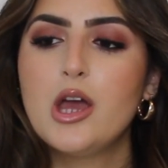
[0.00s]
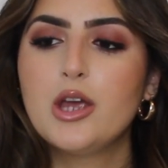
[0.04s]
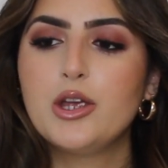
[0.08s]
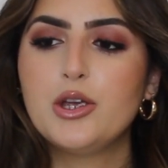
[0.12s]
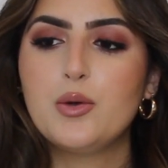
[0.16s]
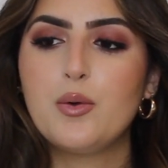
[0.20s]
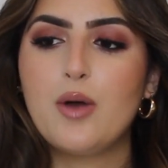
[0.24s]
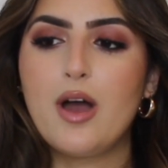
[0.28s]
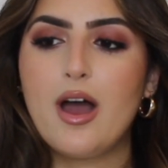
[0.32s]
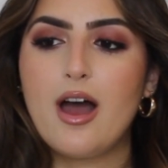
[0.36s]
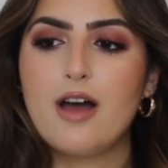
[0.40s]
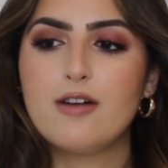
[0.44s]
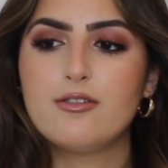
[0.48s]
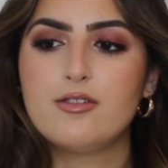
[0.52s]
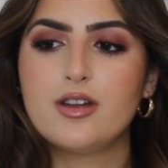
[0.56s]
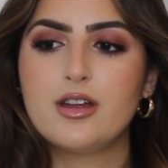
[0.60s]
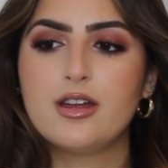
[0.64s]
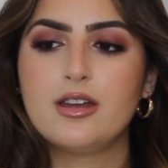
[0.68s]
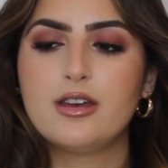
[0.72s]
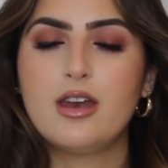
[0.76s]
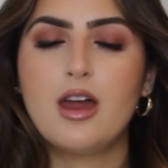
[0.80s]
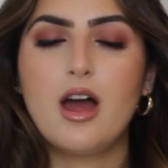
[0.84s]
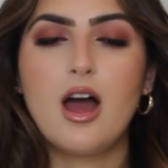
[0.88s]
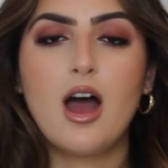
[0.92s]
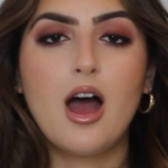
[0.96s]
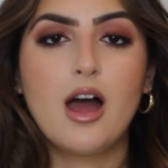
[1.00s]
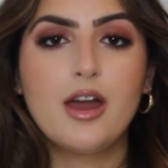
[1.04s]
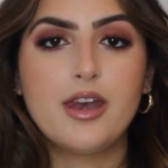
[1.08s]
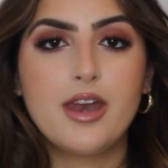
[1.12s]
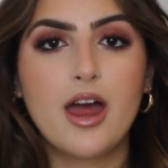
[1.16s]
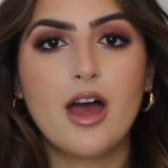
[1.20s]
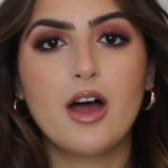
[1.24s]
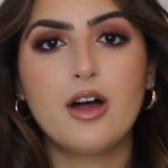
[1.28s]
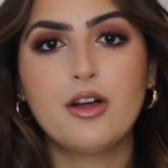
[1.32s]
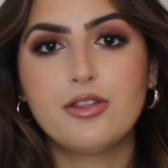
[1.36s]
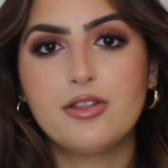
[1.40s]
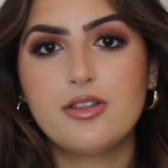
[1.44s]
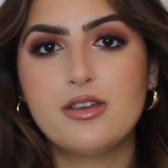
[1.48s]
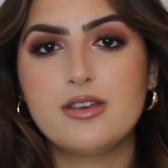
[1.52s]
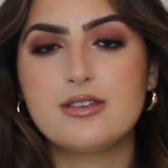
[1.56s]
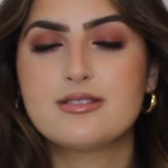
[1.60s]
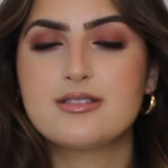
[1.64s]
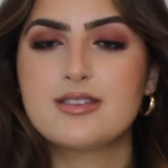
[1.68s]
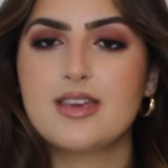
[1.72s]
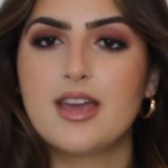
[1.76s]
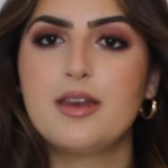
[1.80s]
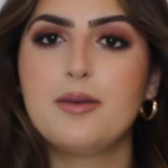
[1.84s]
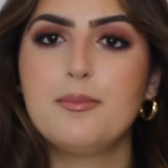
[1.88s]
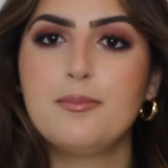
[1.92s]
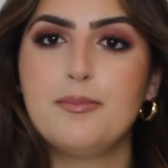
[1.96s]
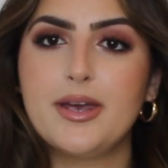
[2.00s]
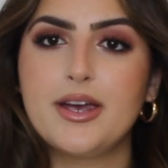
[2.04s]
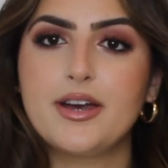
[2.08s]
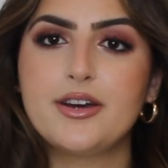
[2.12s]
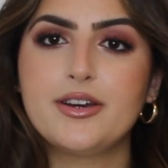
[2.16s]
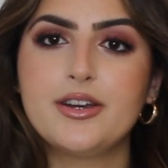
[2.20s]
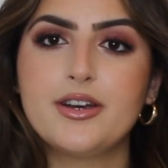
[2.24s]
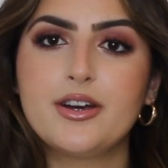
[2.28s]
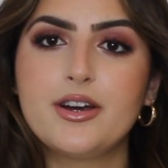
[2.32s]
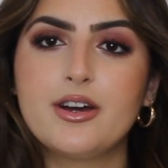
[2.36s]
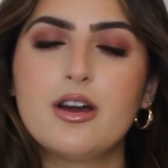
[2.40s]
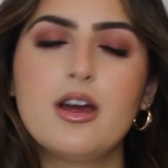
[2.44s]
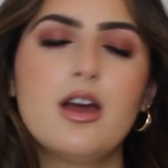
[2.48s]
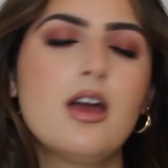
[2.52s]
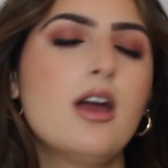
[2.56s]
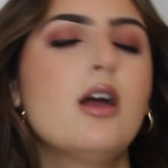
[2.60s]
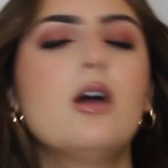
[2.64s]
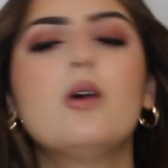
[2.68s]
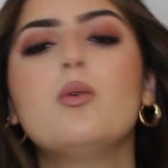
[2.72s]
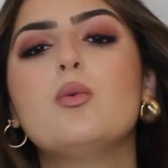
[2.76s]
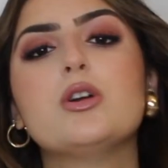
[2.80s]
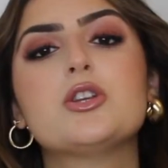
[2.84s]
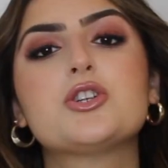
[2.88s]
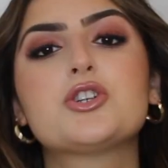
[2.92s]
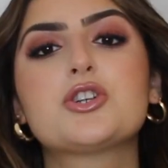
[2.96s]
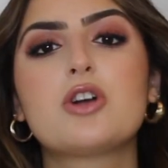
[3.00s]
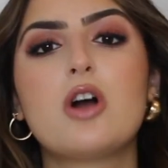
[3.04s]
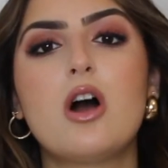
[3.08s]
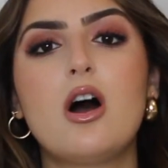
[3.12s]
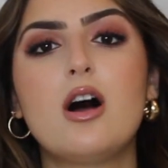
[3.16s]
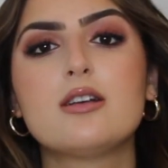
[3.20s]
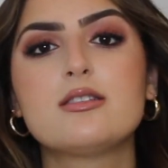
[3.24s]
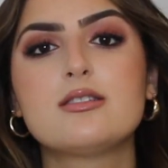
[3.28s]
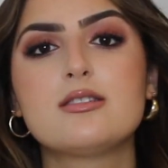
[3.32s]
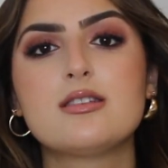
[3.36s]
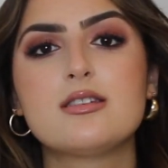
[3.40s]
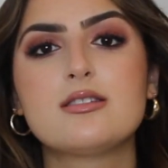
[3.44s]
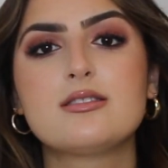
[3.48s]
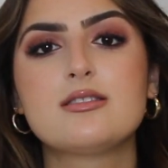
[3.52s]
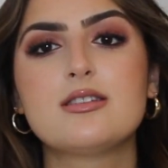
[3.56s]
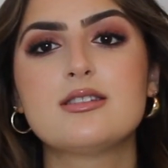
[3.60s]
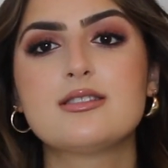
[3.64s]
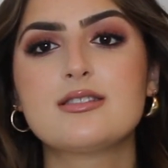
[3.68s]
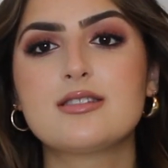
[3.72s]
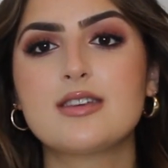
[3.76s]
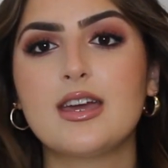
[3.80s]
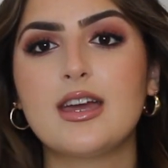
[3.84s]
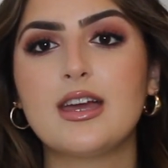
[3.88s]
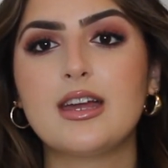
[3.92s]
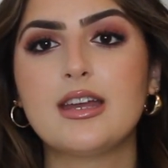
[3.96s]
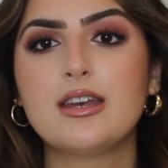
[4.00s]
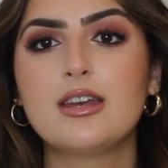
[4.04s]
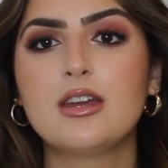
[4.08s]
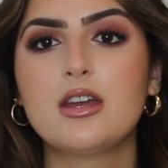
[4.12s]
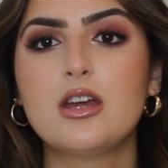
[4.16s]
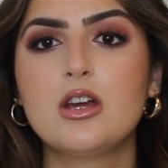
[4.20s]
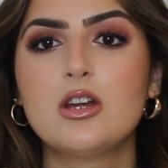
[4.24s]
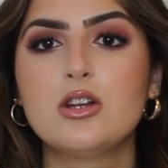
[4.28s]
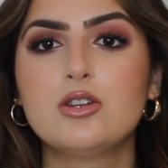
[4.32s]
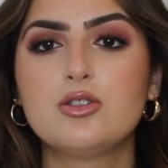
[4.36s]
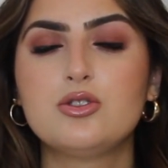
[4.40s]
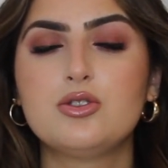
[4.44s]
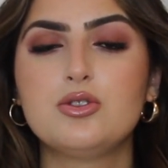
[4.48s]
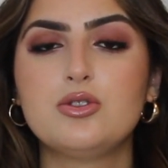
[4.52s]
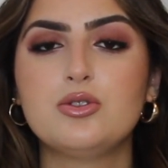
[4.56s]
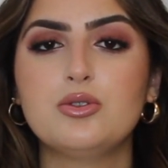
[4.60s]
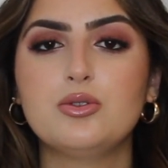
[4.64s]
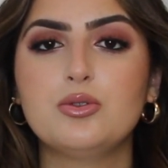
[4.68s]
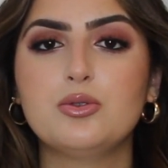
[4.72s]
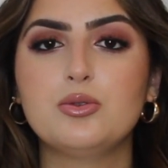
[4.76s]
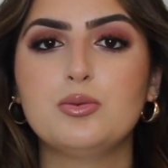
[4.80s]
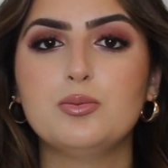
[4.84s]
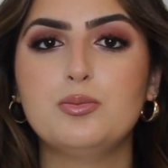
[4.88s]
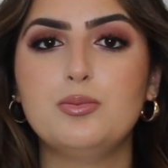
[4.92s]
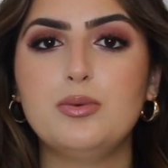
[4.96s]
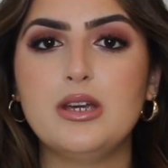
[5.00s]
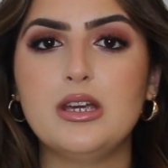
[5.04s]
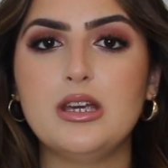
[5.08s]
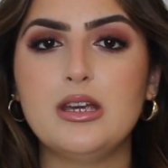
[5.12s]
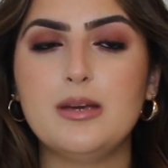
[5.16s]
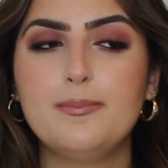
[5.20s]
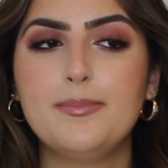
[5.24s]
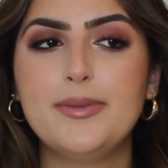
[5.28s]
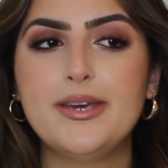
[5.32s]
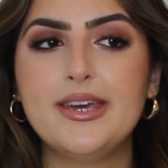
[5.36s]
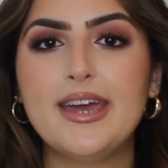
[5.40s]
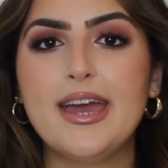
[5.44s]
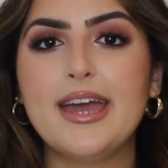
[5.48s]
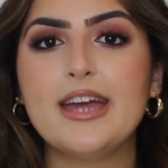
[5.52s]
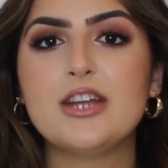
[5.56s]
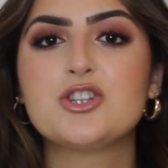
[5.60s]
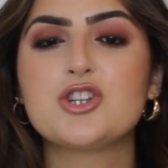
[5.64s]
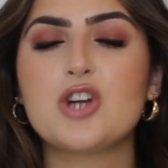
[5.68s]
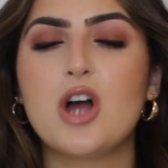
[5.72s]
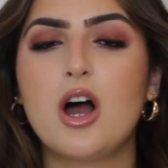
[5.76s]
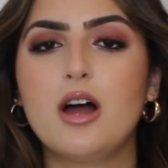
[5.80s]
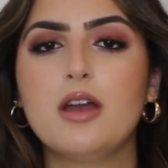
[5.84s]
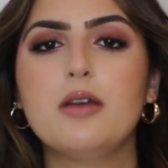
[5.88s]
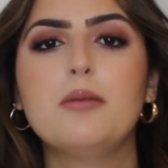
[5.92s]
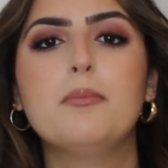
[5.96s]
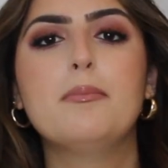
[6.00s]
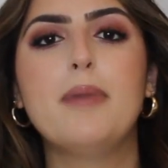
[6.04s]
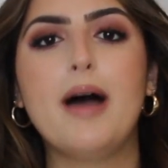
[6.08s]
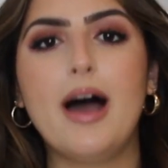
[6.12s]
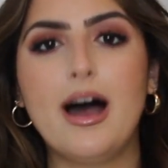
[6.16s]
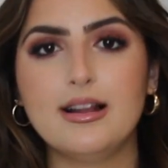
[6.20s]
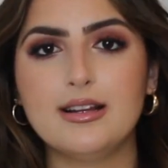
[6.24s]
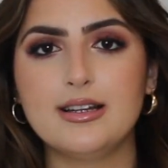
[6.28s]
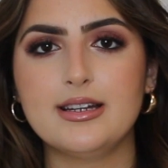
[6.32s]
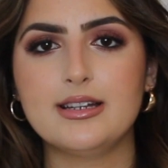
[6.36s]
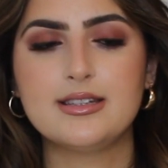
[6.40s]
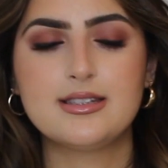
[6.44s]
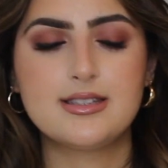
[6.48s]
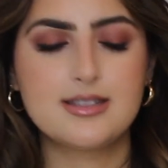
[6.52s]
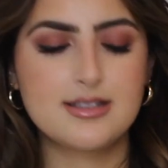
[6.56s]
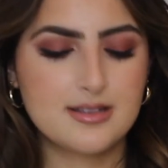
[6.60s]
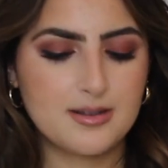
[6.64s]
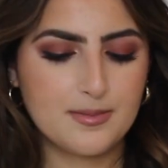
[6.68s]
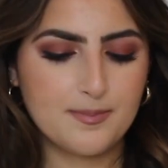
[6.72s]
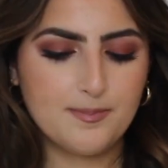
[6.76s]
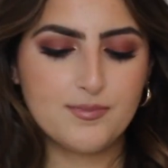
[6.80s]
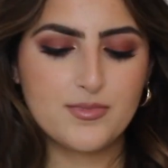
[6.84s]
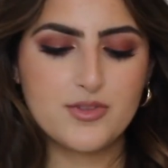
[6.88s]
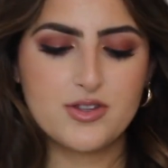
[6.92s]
you have an unhealthy skin barrier which causes the skin to be pH unbalanced.